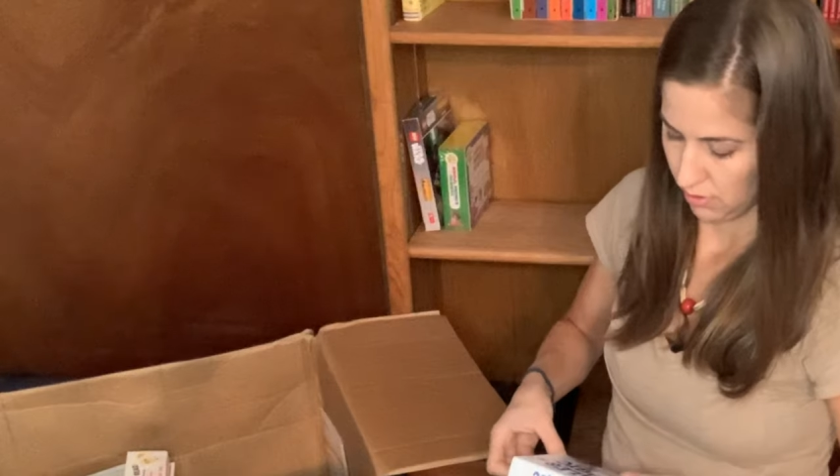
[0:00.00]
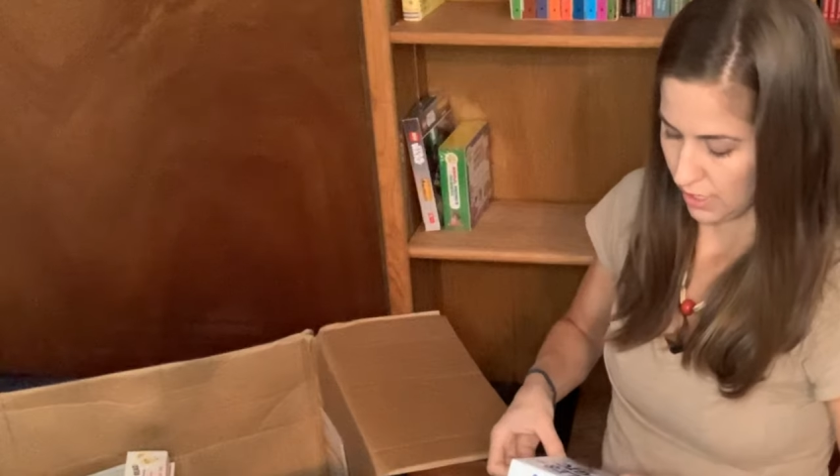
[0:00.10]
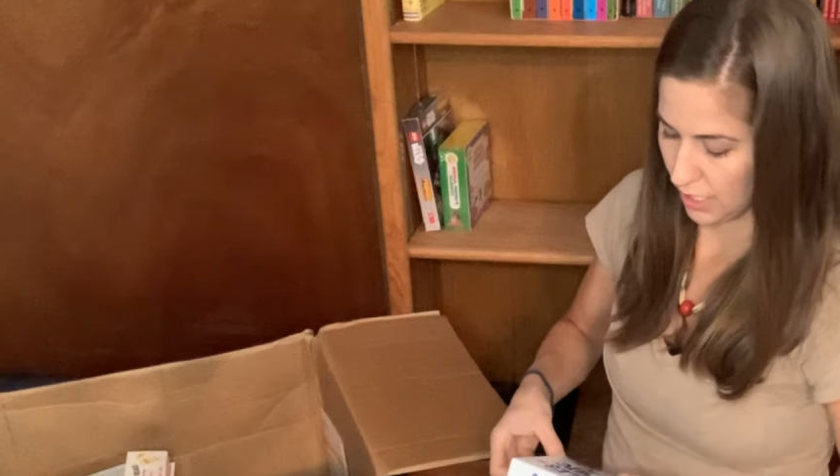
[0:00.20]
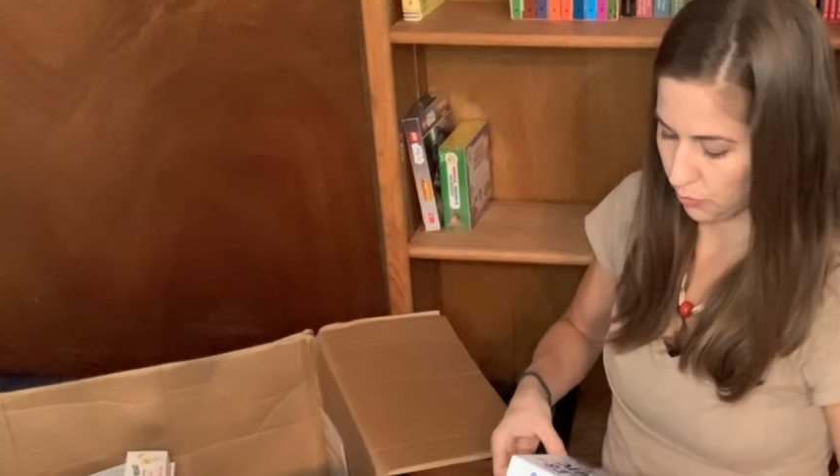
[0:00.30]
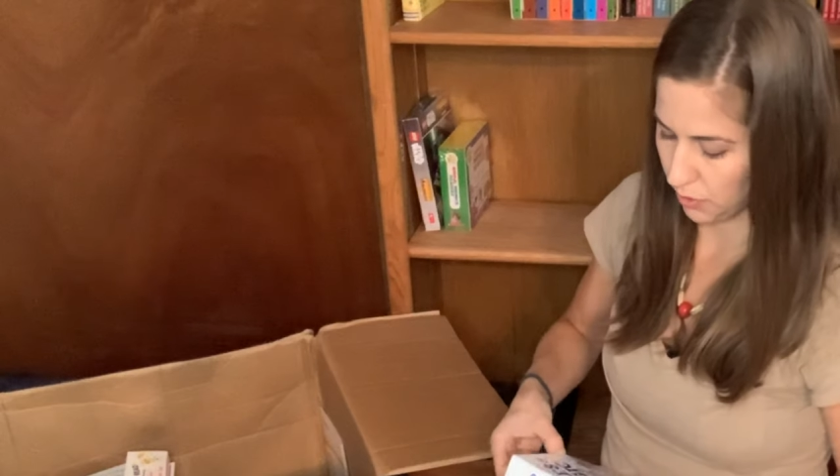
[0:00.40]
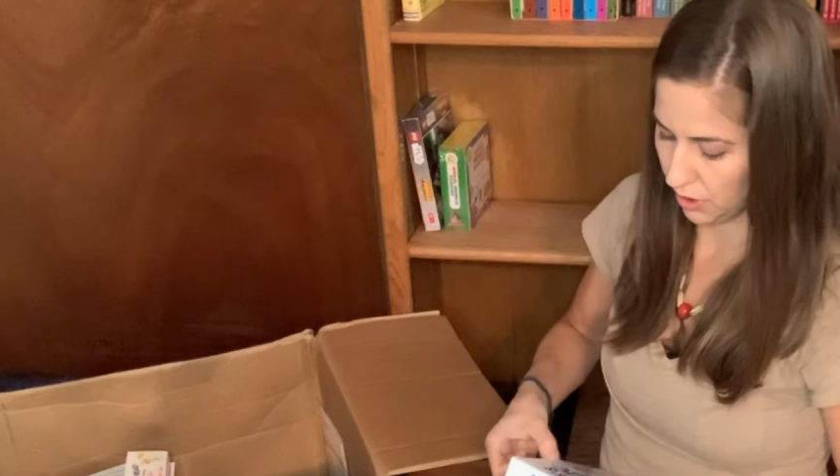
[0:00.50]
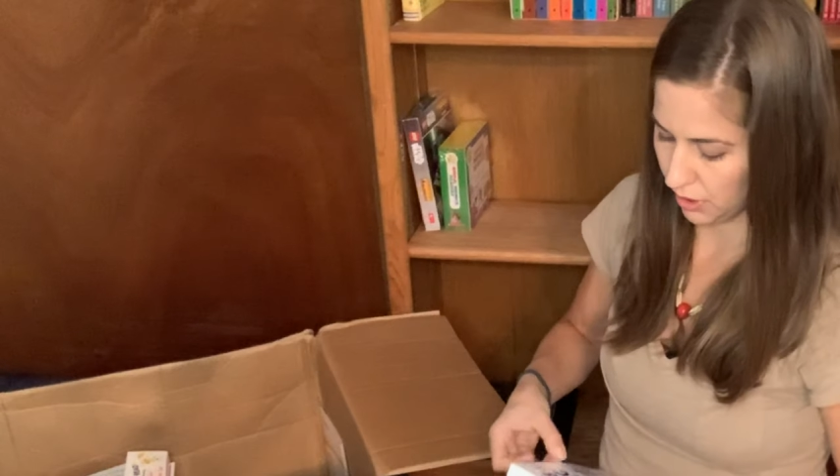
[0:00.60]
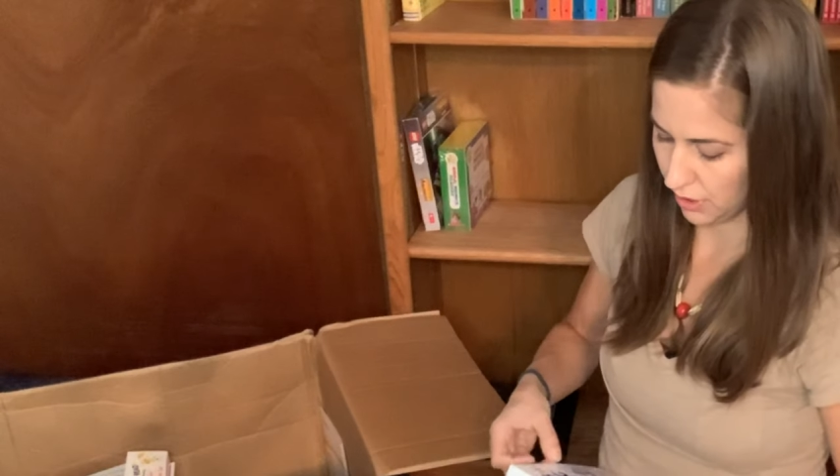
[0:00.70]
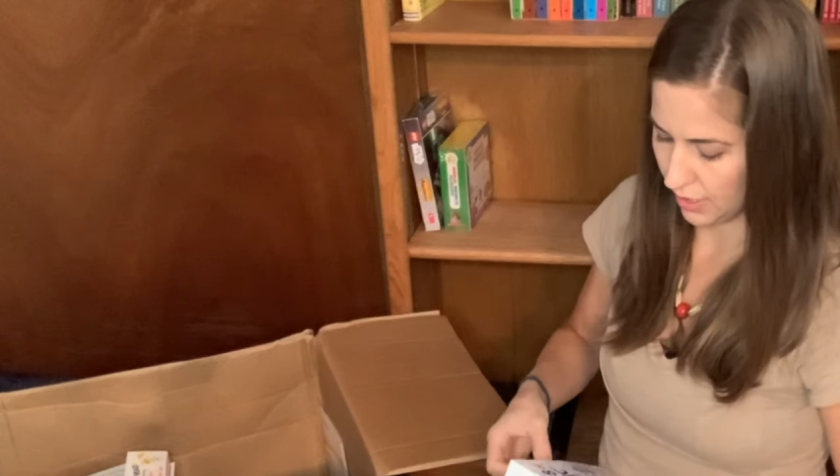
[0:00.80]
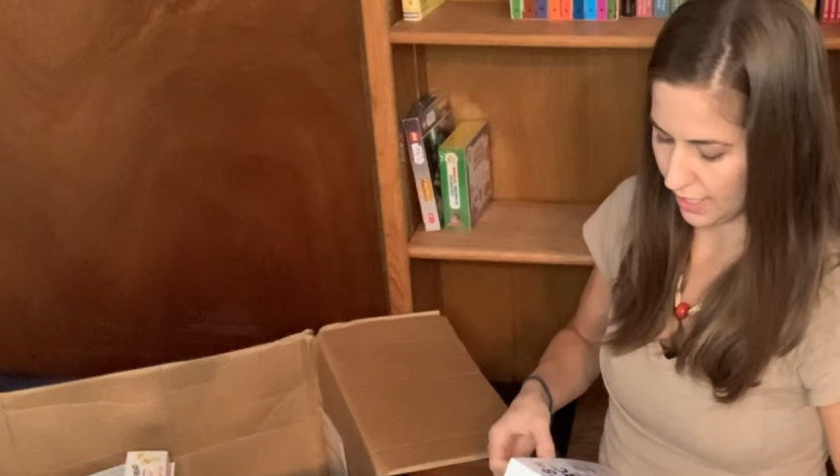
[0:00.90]

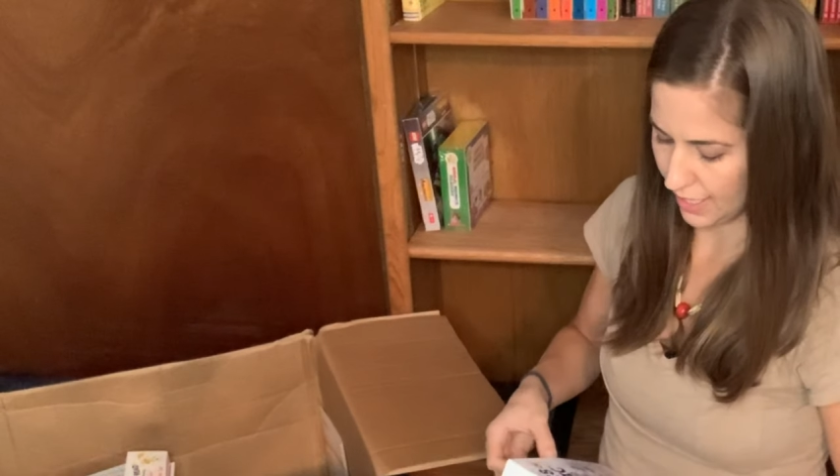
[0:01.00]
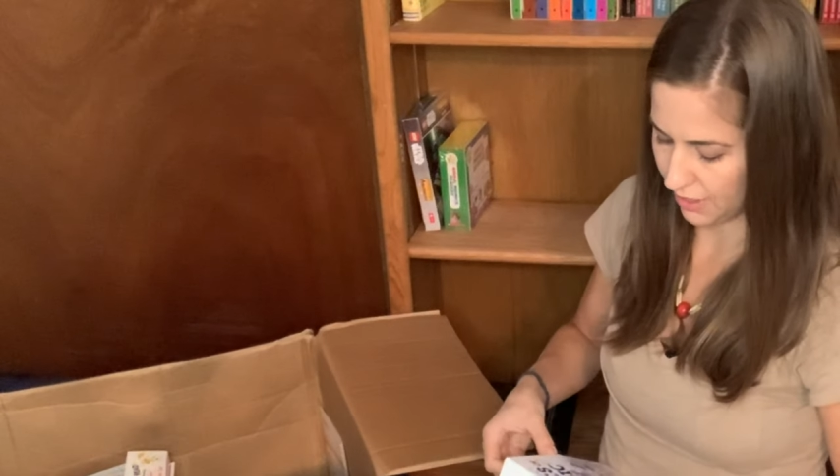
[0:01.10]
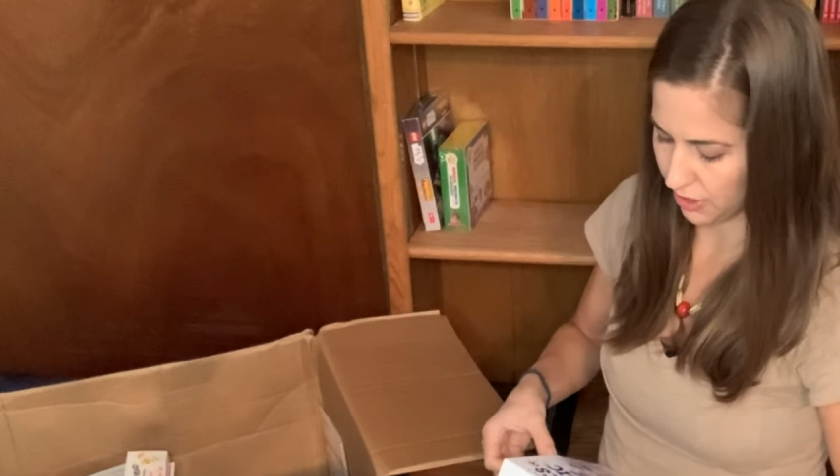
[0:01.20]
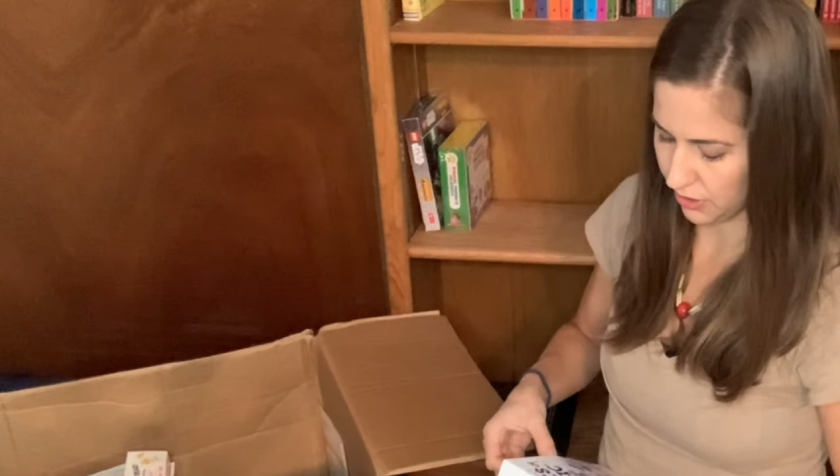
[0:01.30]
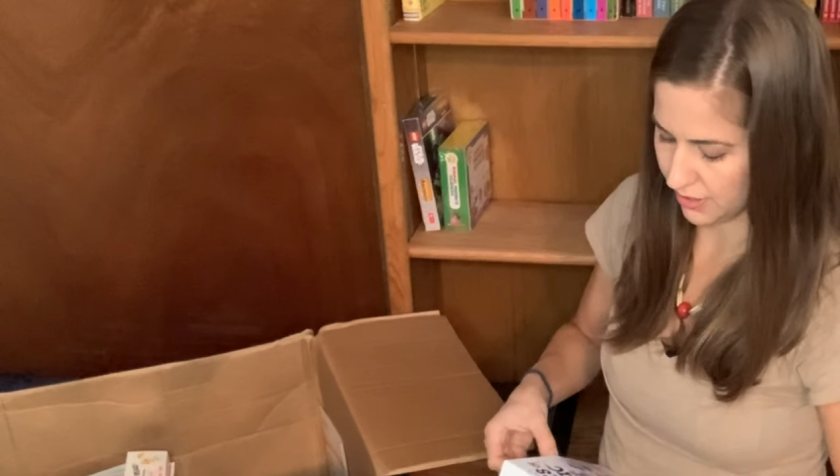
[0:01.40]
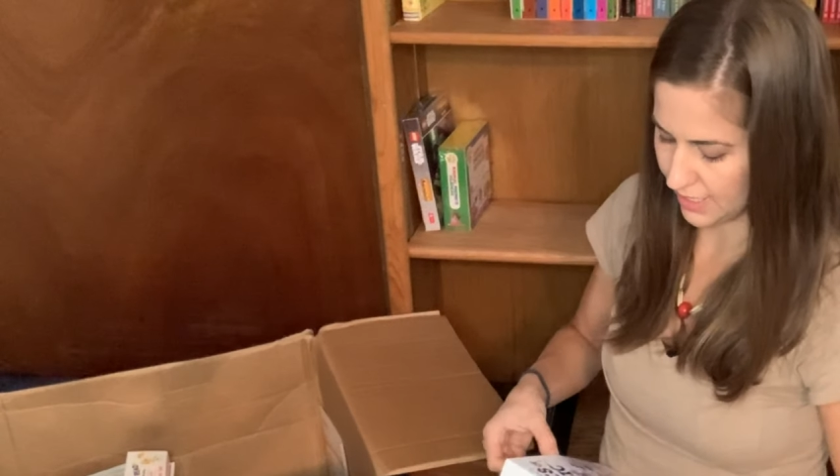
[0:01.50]
Edward Eager's